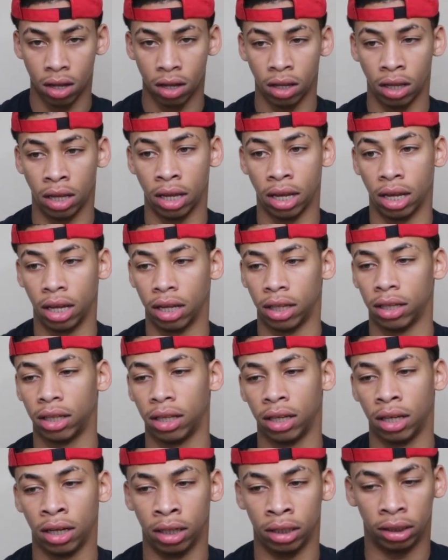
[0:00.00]
yeah,
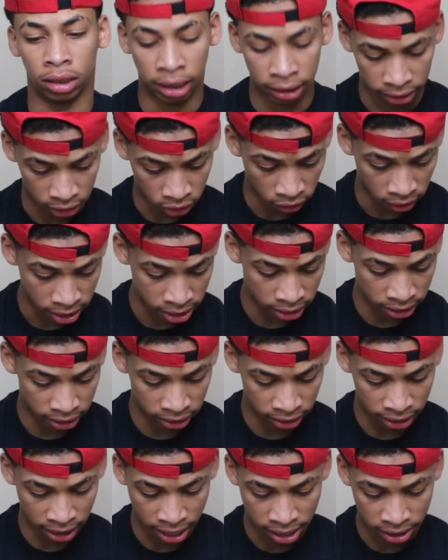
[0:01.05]
it's crazy
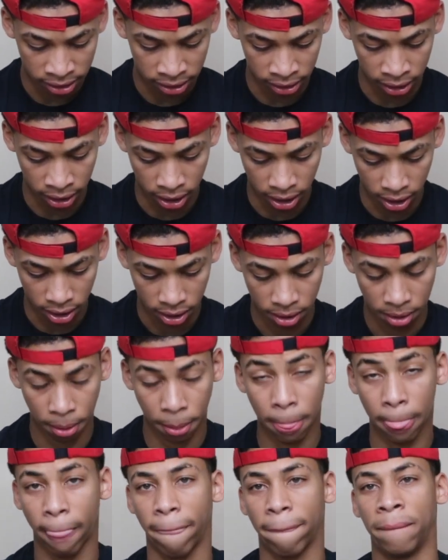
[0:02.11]
because
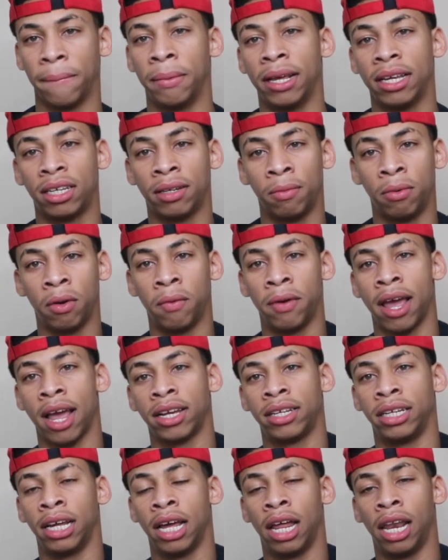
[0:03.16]
me and Sabrina, we
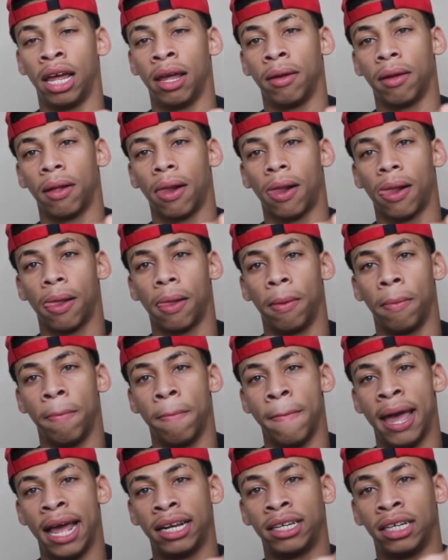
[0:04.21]
actually got like
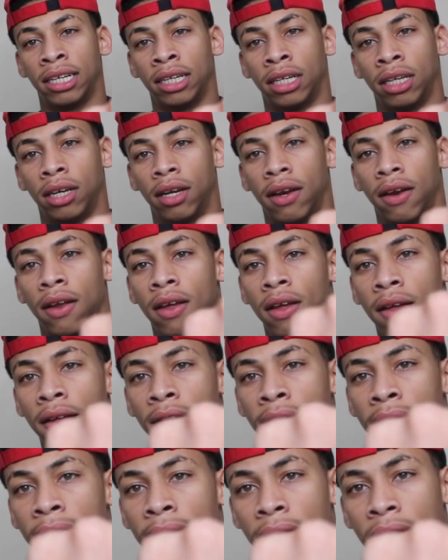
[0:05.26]
matching
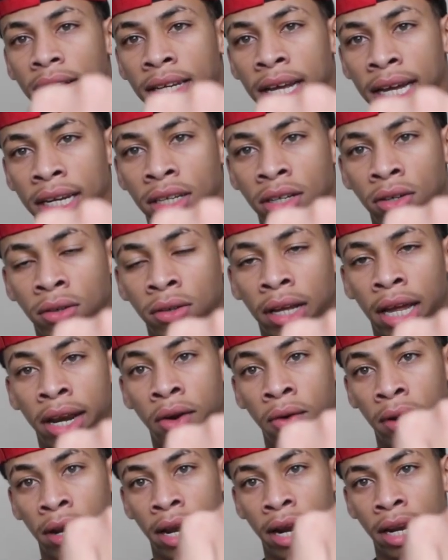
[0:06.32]
tattoos. I
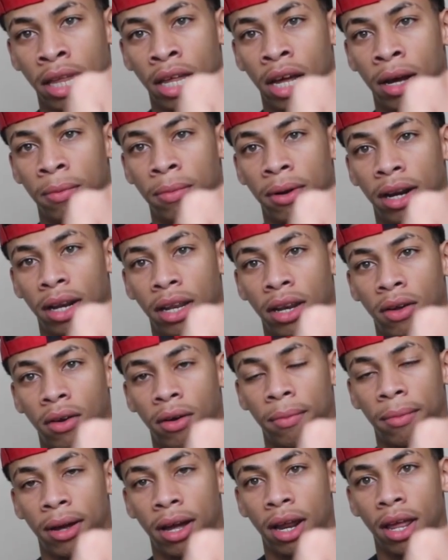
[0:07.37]
know a lot of y'all probably know
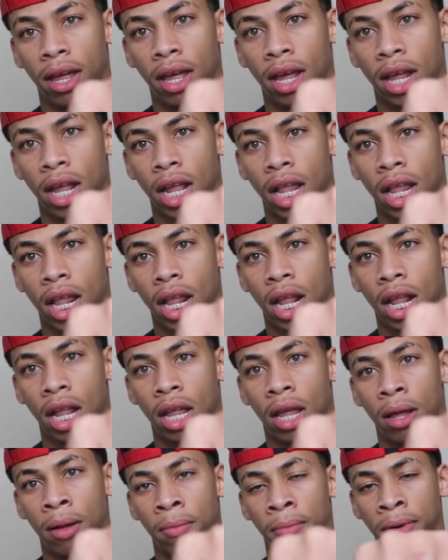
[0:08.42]
about it,
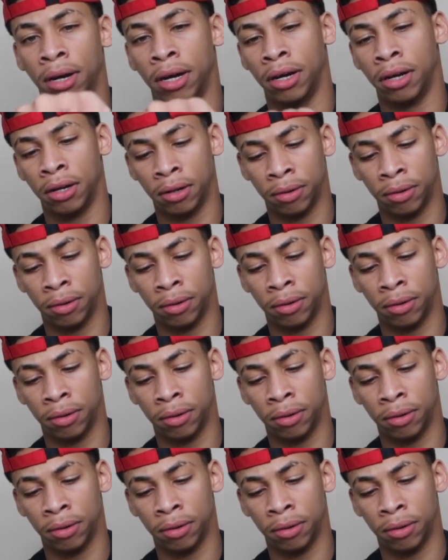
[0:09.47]
but